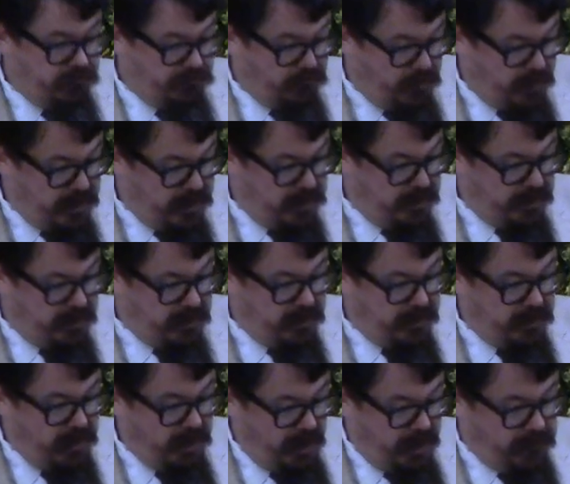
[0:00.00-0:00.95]

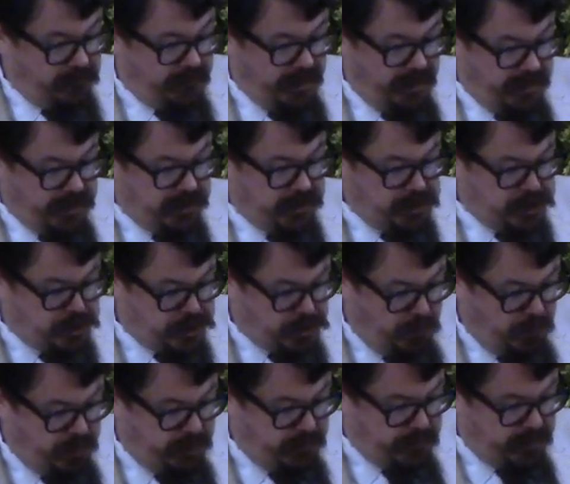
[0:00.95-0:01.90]
drink and find
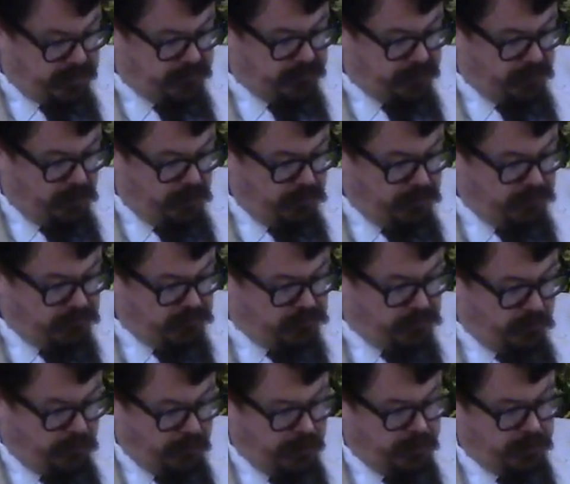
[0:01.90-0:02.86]
enjoyment in all the
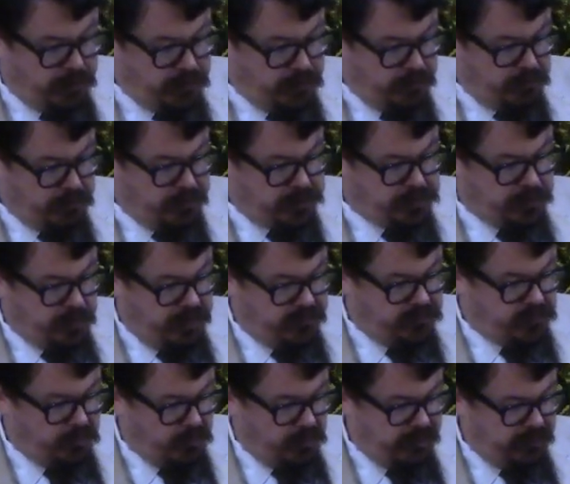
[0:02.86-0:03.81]
toil with which
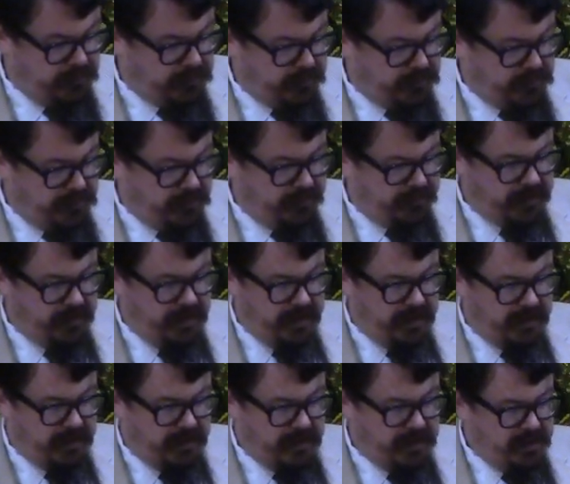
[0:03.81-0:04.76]
one toils under the
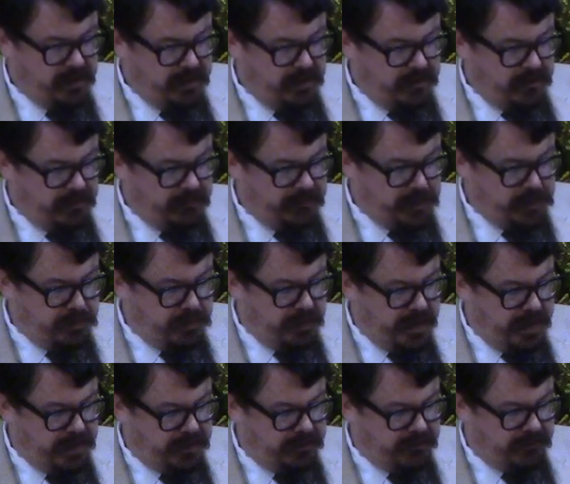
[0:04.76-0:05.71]
sun, the few
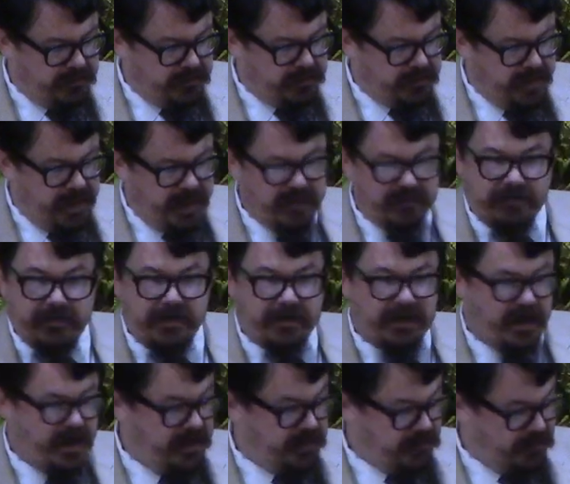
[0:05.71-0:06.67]
days of his life
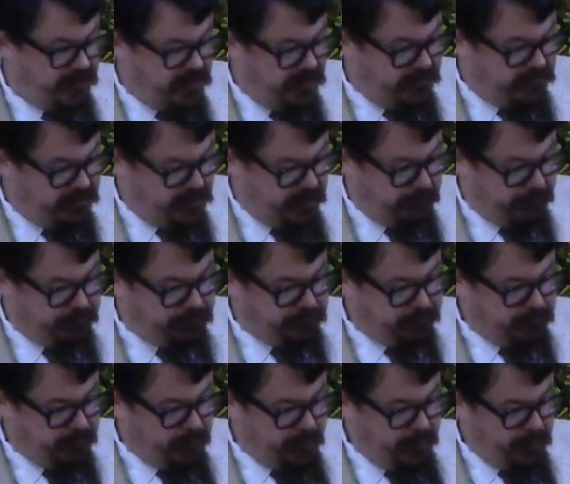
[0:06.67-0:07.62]
that God has given him.
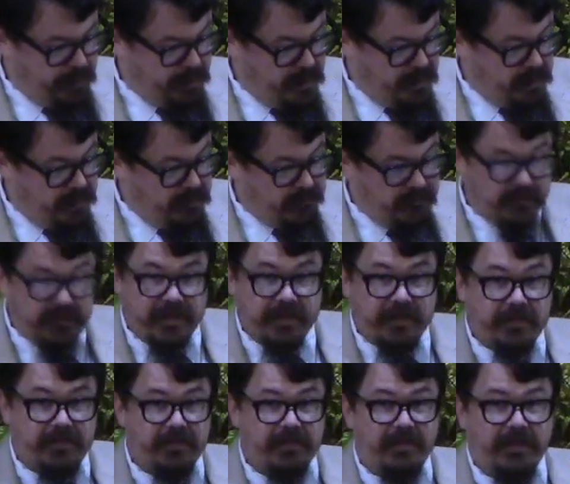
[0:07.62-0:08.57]
For
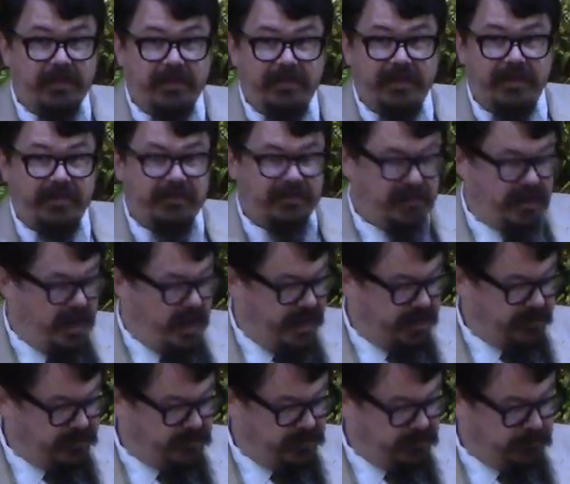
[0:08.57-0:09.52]
this is his
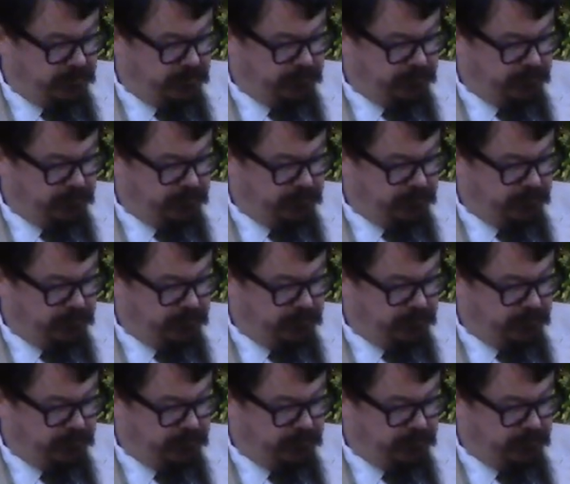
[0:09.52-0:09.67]
lot.